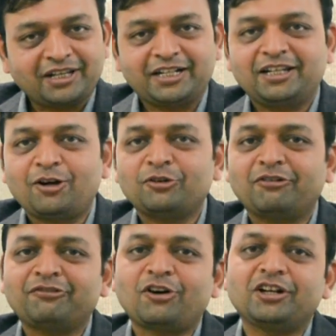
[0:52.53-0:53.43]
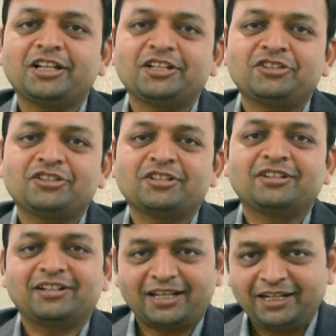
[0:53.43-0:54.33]
getting out of college,
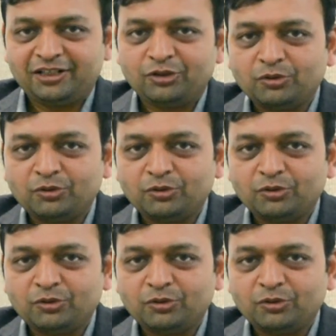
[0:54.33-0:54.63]
right?